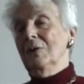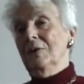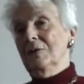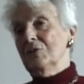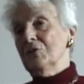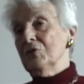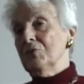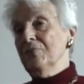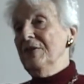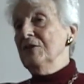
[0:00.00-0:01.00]
a
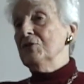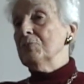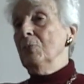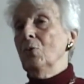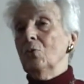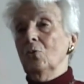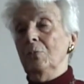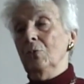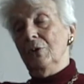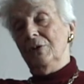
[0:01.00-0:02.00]
very small
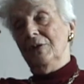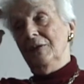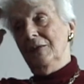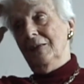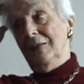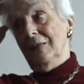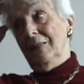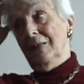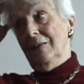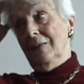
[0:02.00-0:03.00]
community in
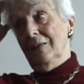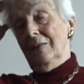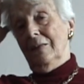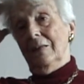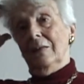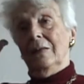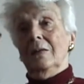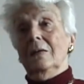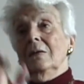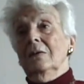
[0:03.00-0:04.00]
Italy
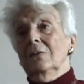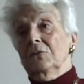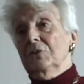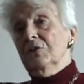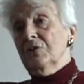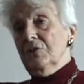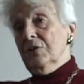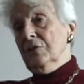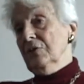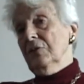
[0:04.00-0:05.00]
since
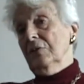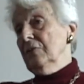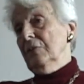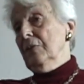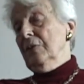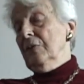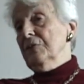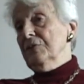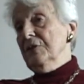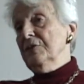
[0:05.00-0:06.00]

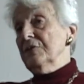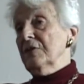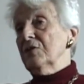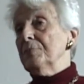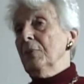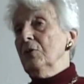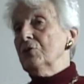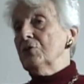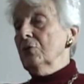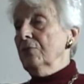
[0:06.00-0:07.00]
the
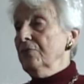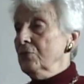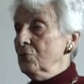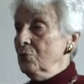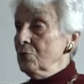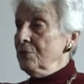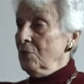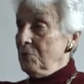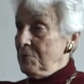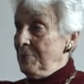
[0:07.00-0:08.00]
expulsion of Jews
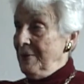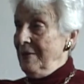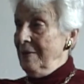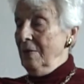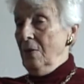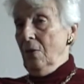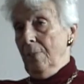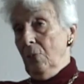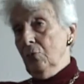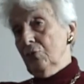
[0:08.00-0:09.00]
from Spain.
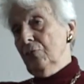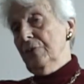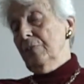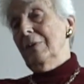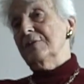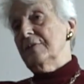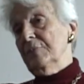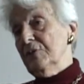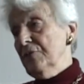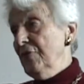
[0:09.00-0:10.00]
Most of it, well, some
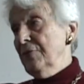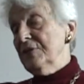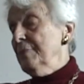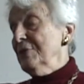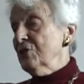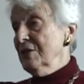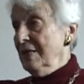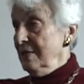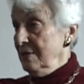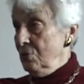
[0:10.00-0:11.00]

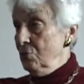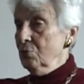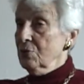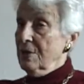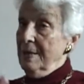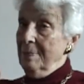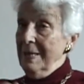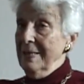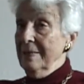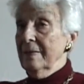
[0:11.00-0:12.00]
Ashkenazi Jews came
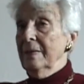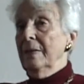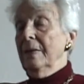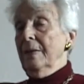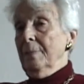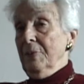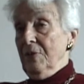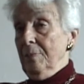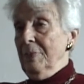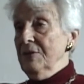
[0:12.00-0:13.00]
later, but
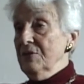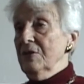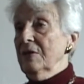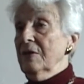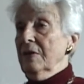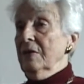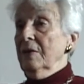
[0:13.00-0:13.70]
the basic